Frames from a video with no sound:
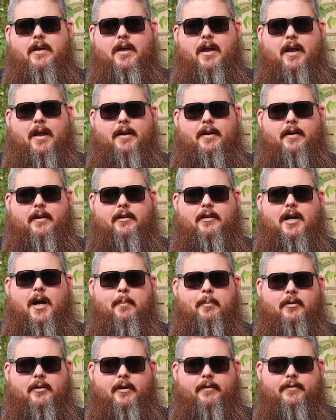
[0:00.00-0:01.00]
and a
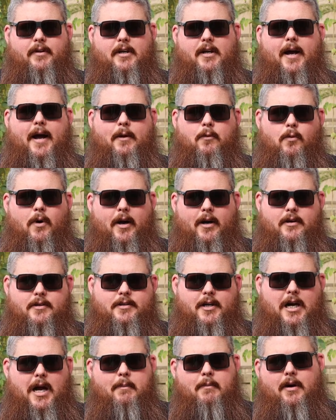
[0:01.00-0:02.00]
couple of the guide
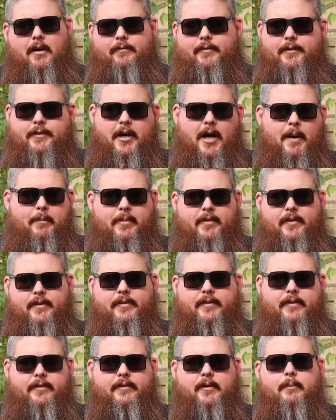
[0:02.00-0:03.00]
wires that come off the top of the
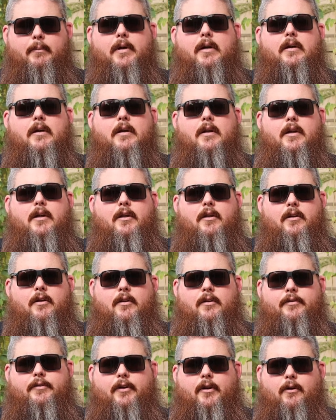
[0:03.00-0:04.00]
system.
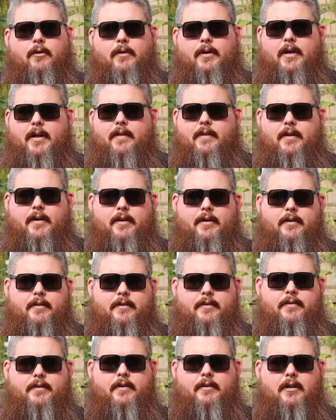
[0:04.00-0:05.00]
So, and
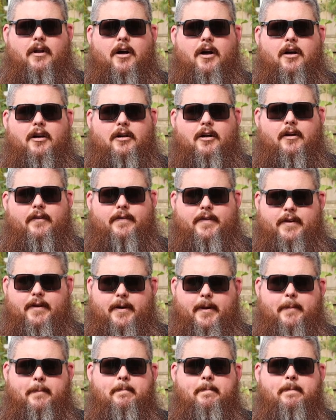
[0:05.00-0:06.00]
the log on
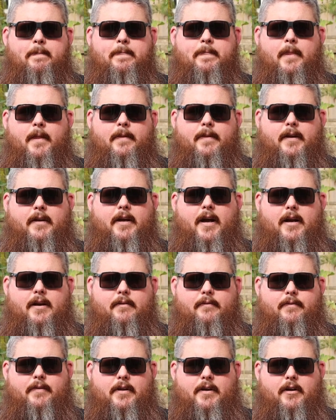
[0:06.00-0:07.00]
the
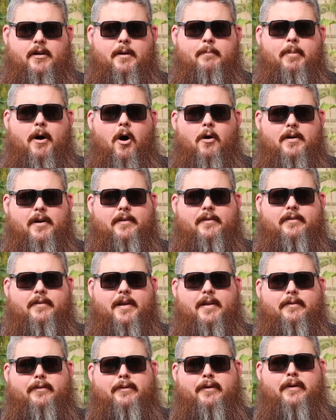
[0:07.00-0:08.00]
components
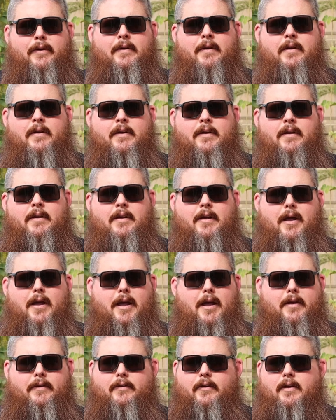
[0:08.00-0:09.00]
list
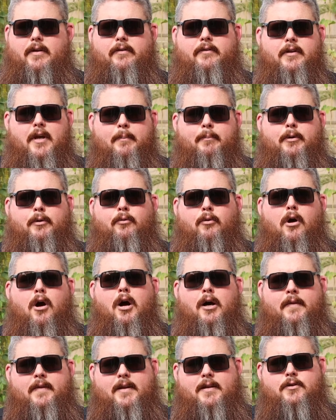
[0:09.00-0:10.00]
is numbered
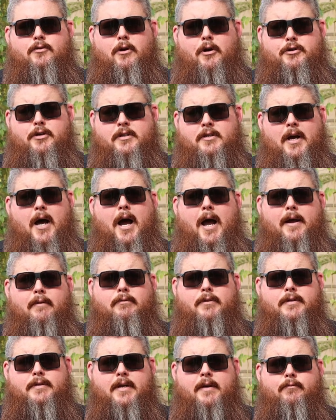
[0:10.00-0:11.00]
wrong in the instructions
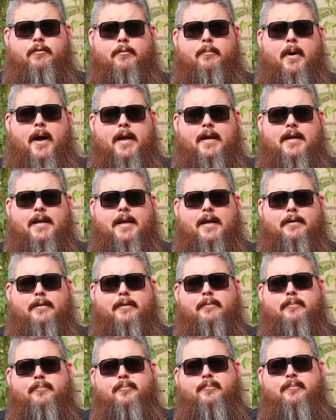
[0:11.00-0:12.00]
I've received with my kit.
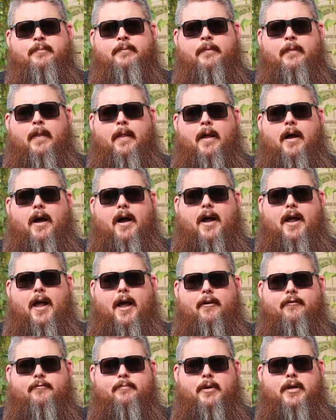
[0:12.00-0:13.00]
I
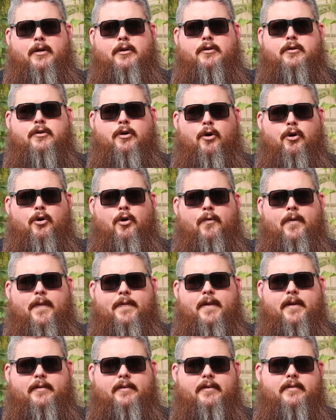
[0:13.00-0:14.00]
have been told
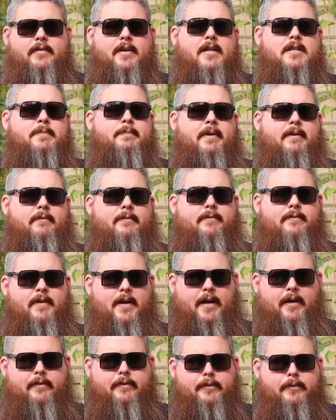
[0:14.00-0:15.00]
that this has since been
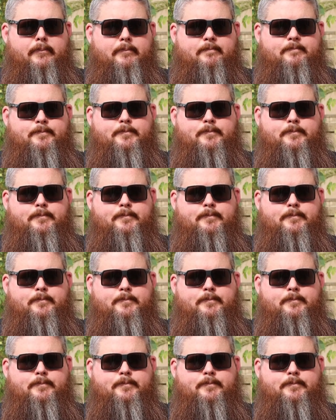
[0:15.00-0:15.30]
fixed.